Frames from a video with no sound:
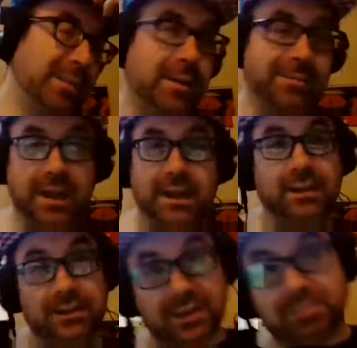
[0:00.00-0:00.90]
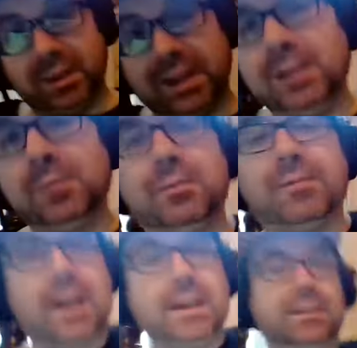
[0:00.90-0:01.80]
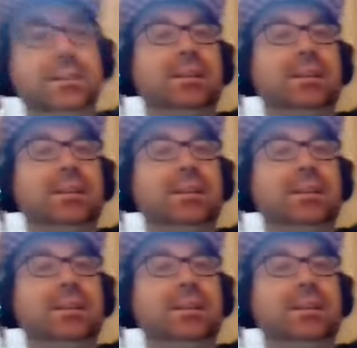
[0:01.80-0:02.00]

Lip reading: I'm like, they're playing with fire.